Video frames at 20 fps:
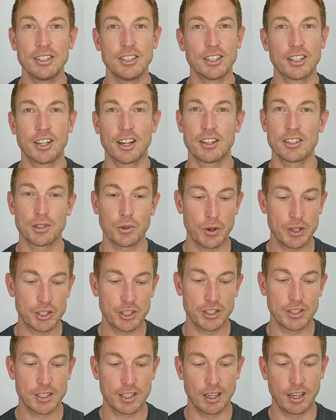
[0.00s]
You can ask
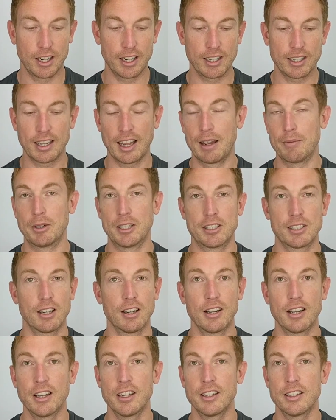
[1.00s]
questions like, am I
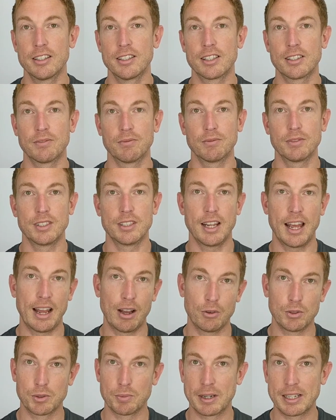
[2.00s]
tired?
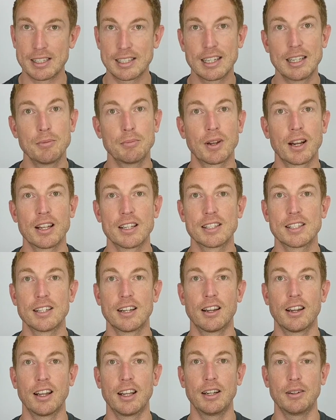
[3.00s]
How was my sleep last
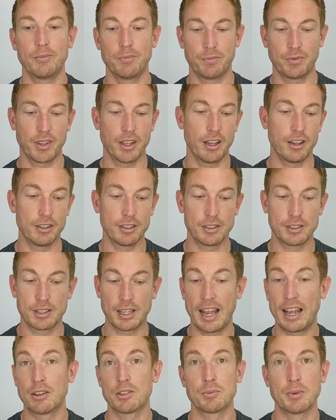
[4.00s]
night?
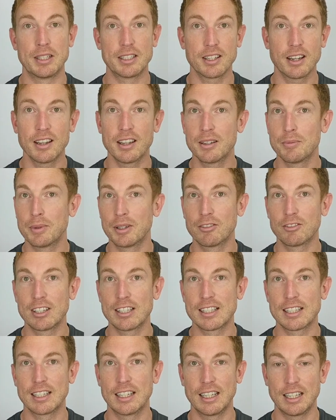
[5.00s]
How's my diet been
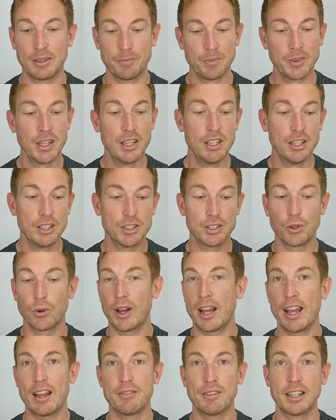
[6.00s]
recently? Do
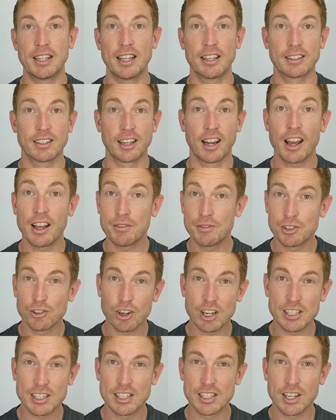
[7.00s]
I have any other life
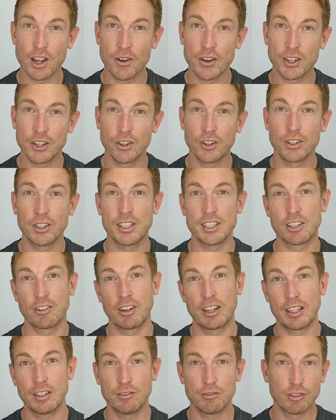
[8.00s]
stresses going on? Is there
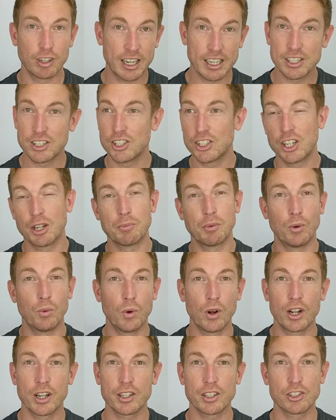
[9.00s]
any relationship or
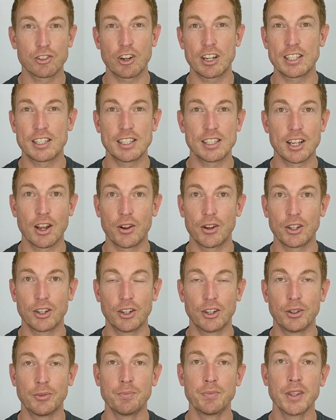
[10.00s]
work stresses going
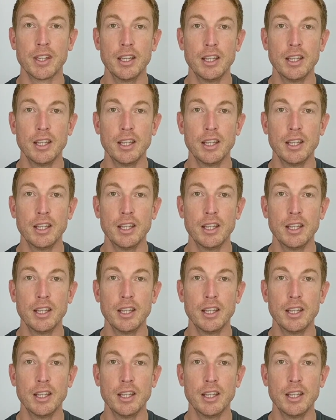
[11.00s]
on?